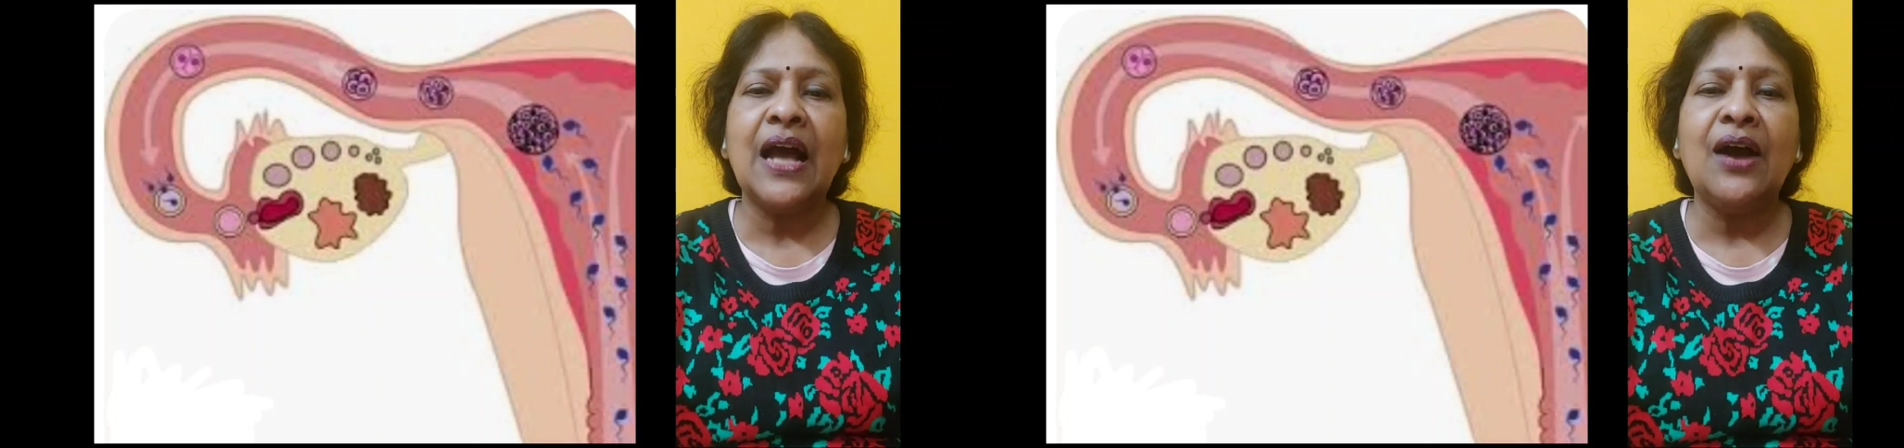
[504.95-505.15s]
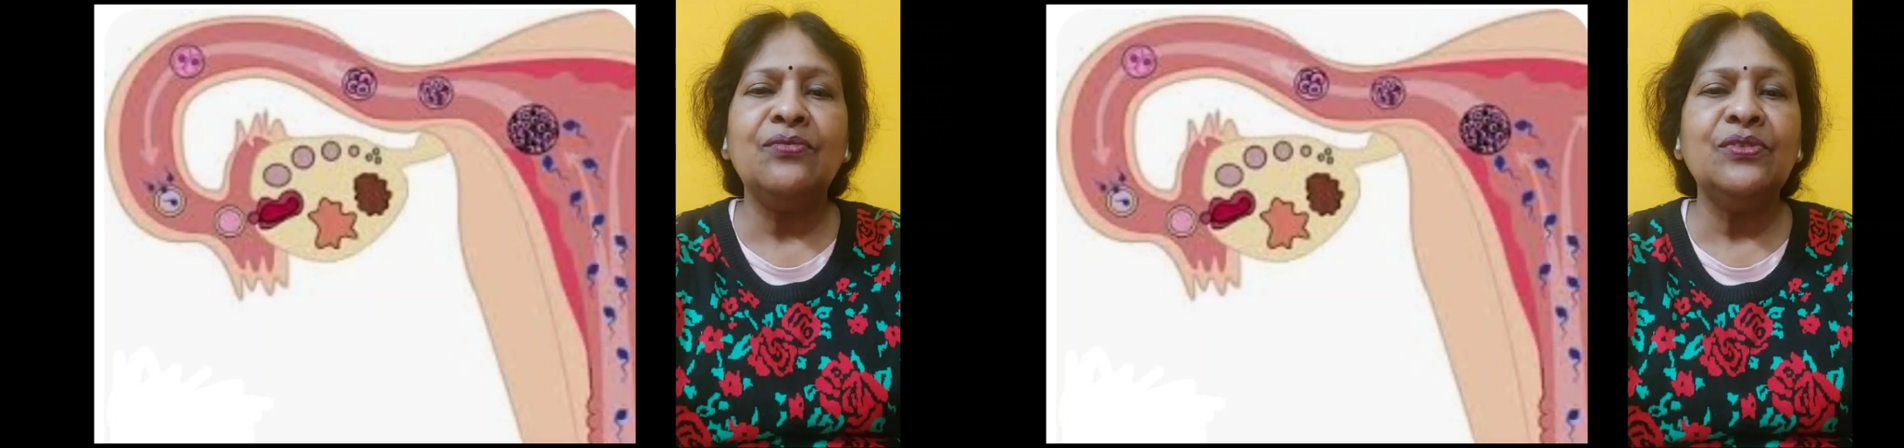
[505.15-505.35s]

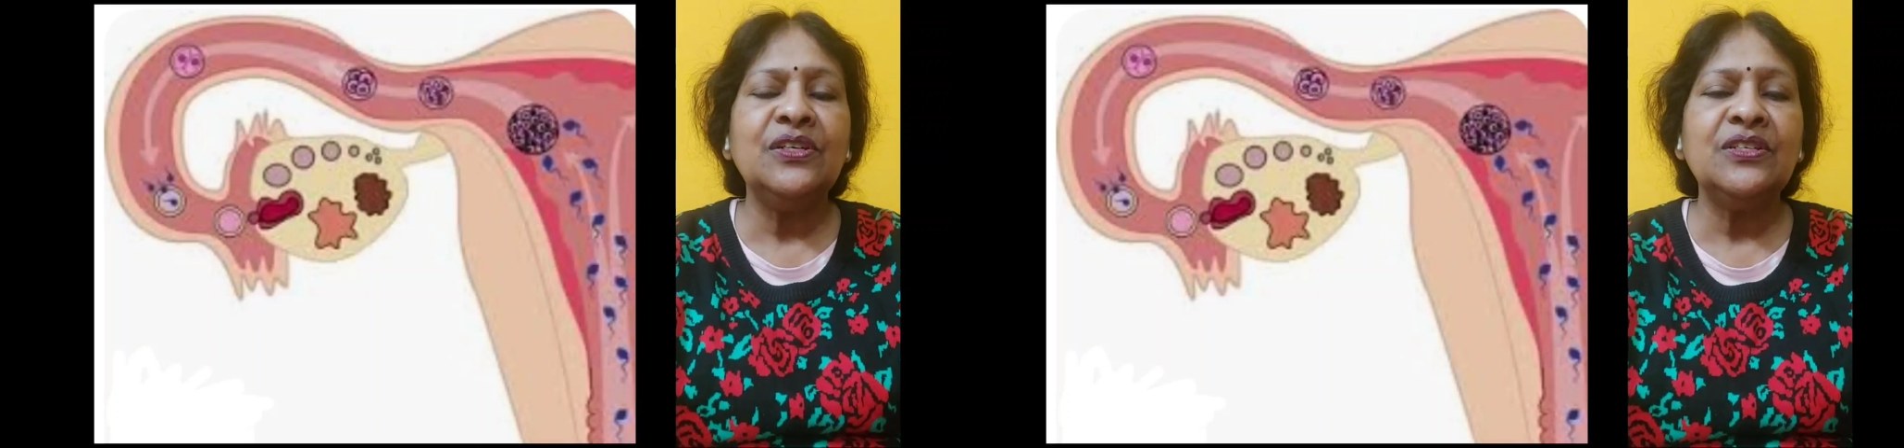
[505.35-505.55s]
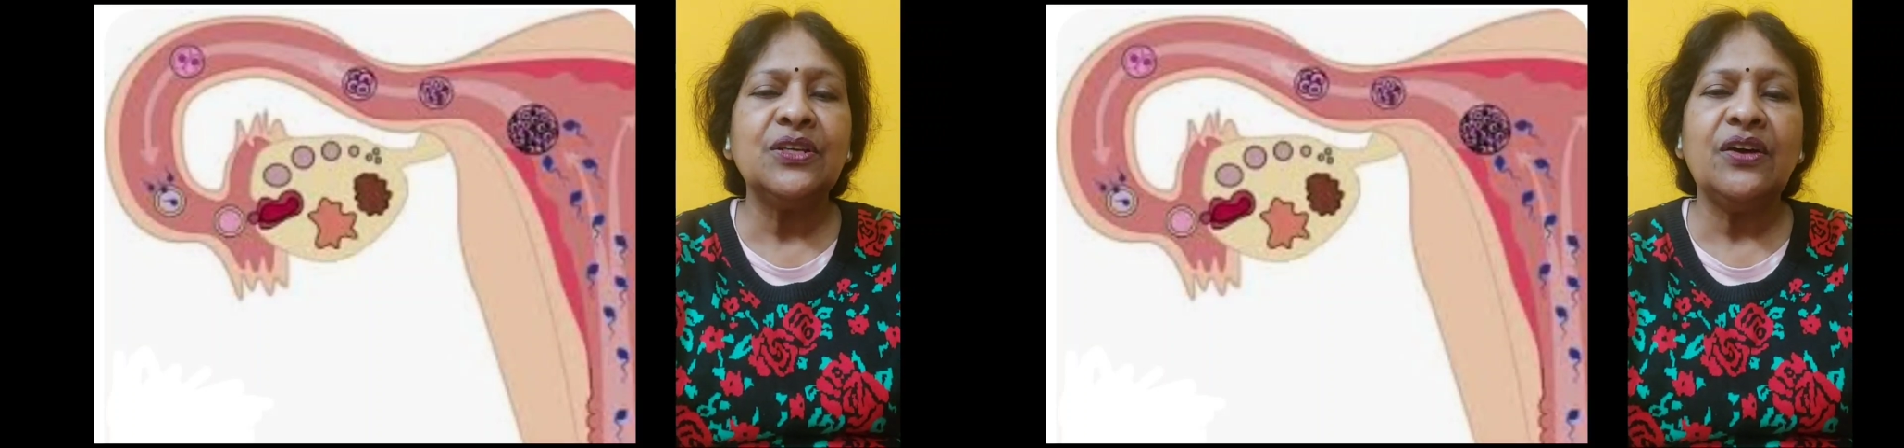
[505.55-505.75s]

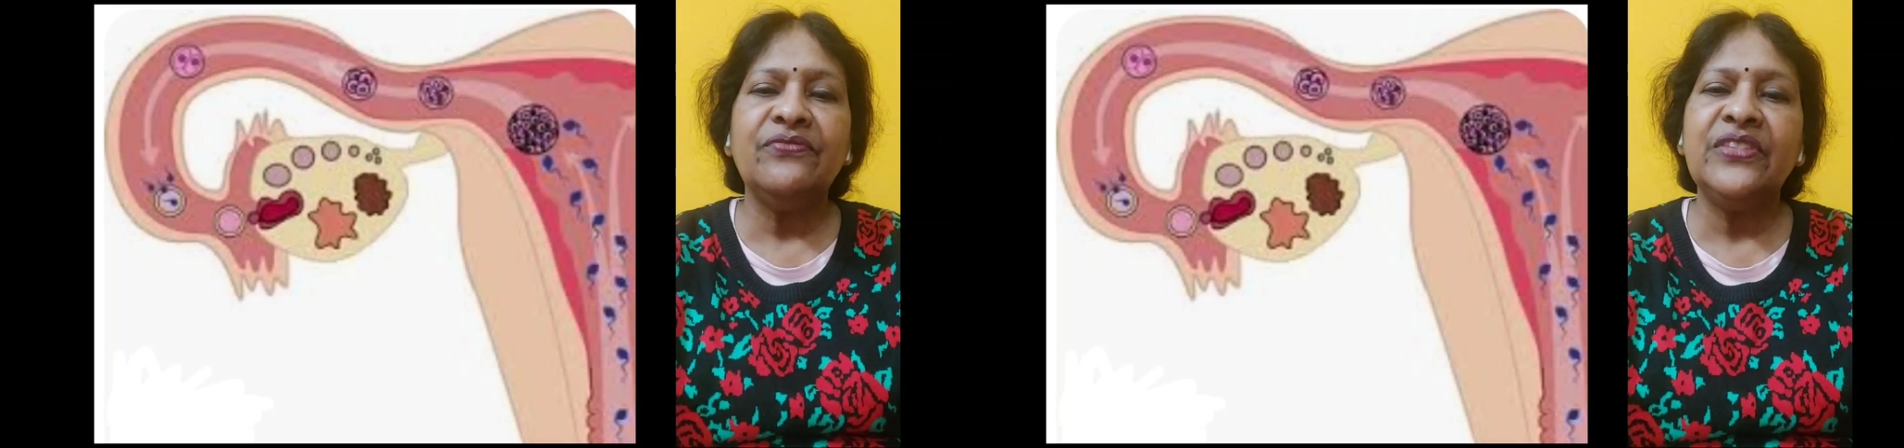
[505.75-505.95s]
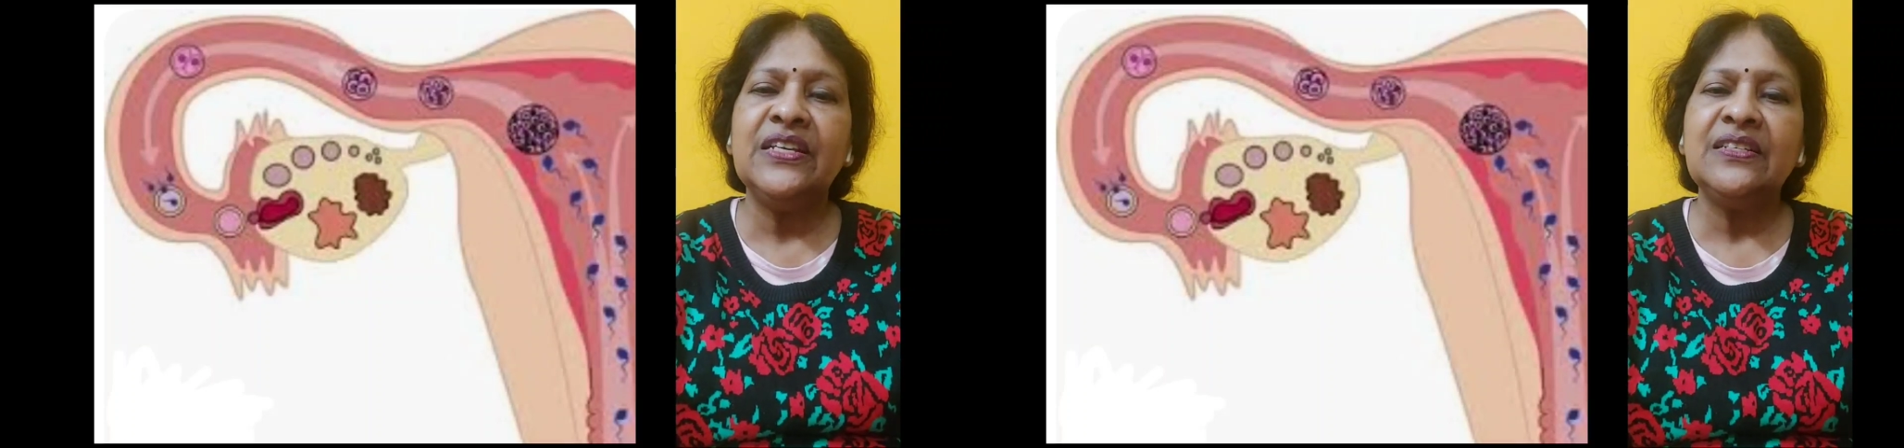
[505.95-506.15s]
hours
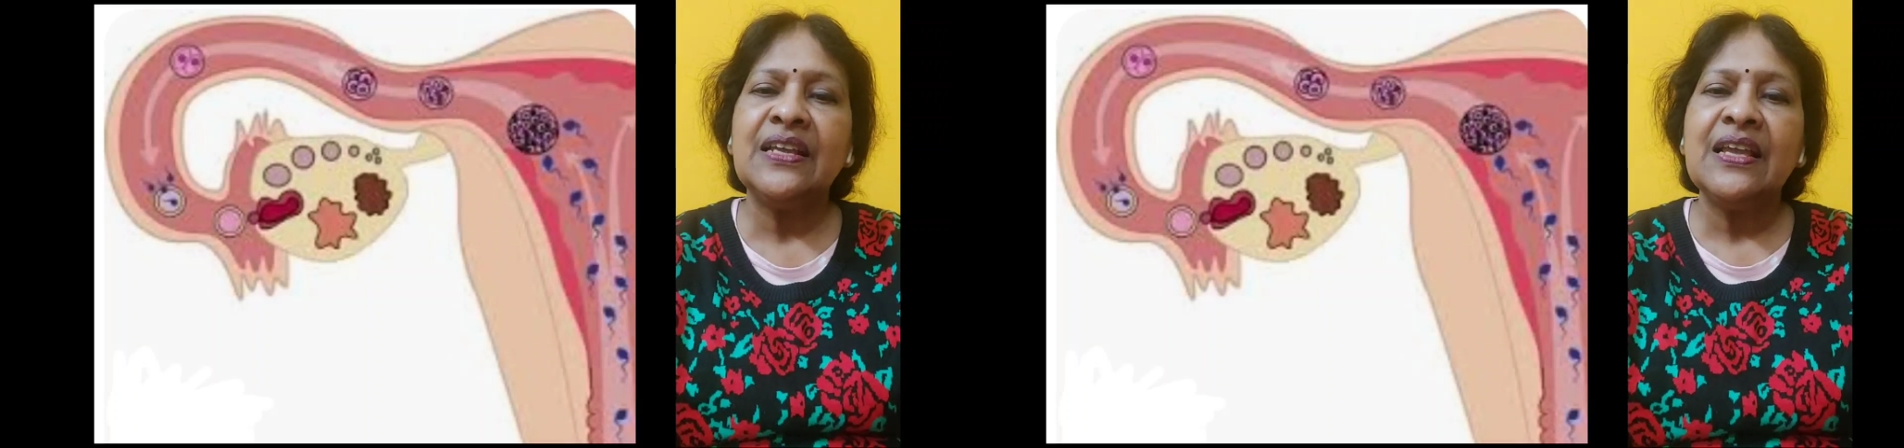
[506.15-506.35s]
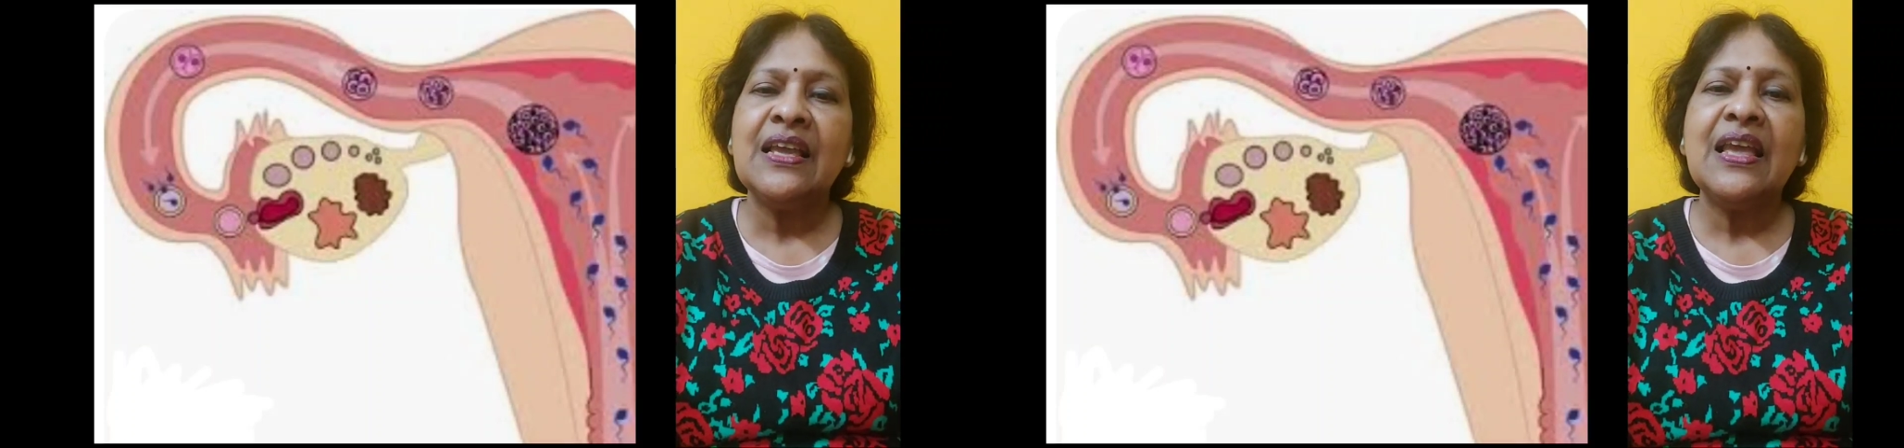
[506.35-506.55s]
of
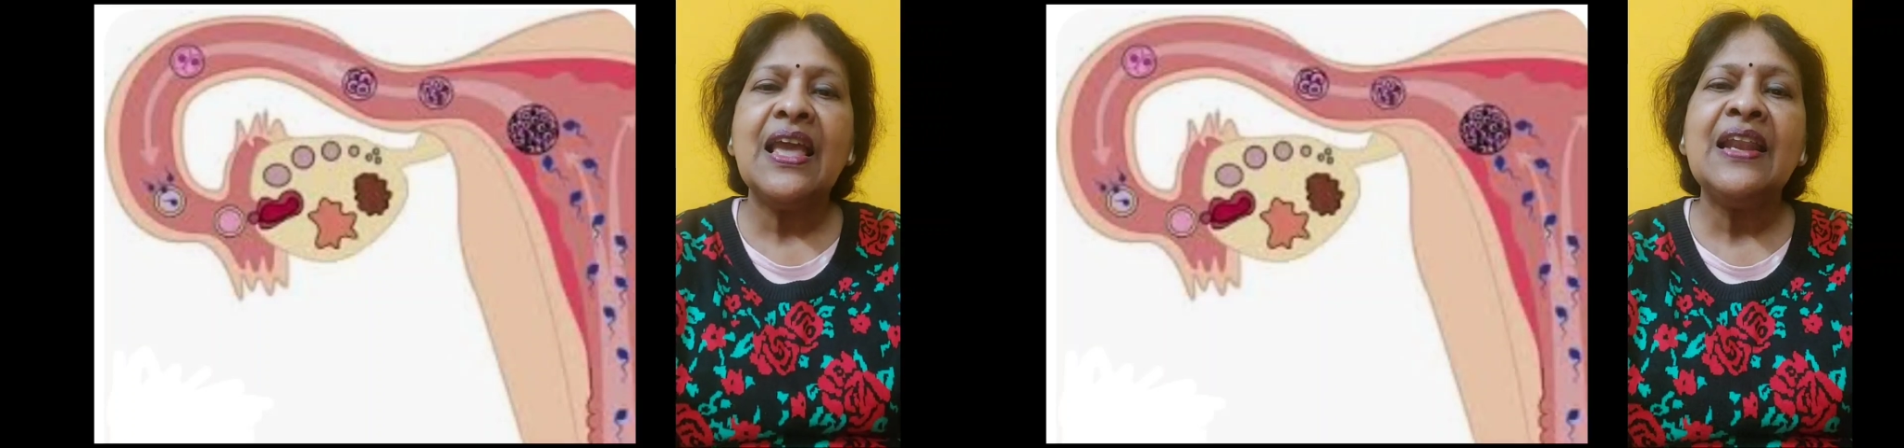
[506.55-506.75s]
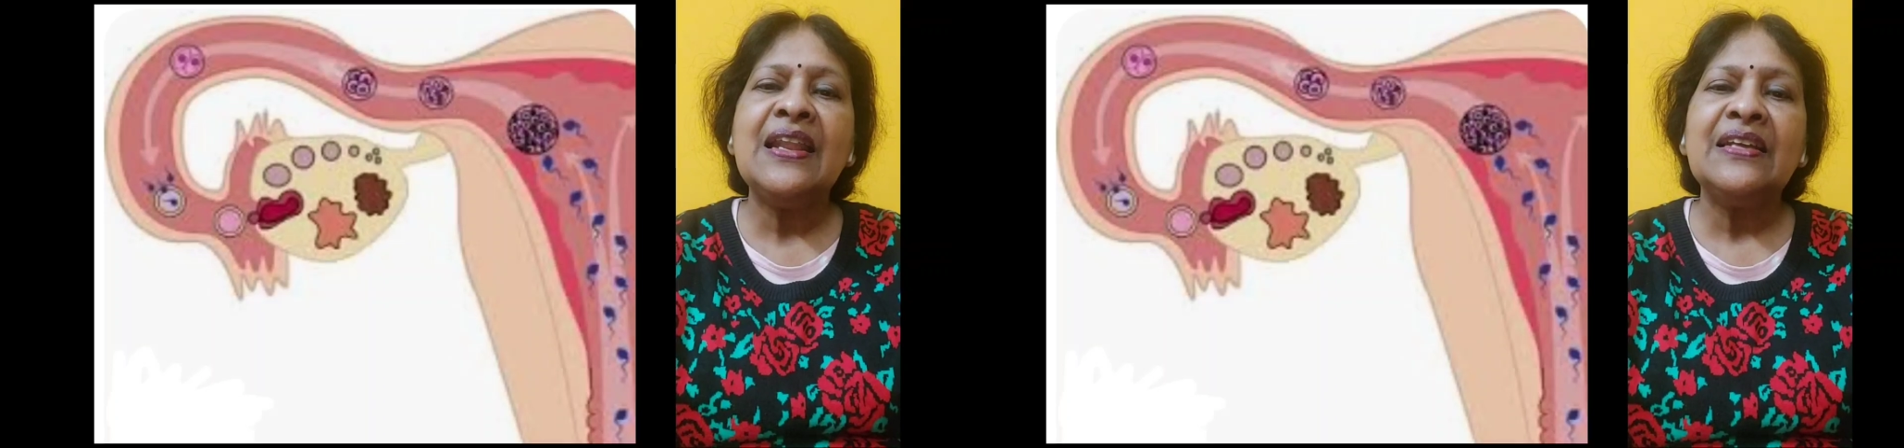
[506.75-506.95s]
this
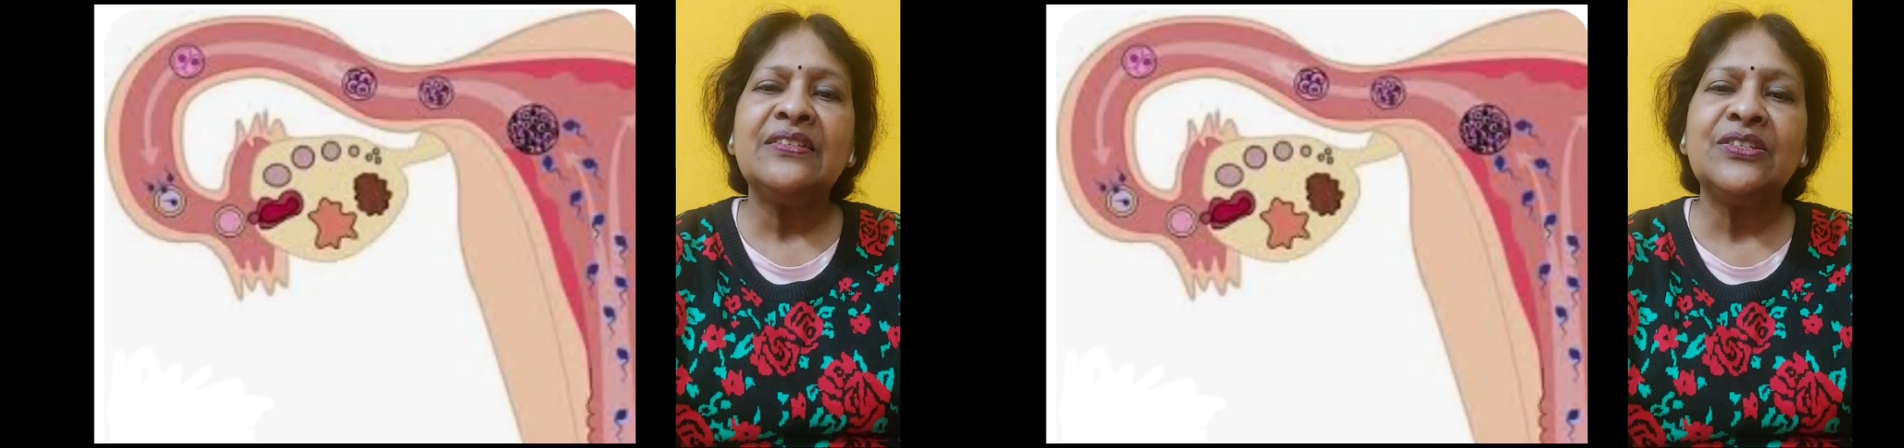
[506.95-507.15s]
LH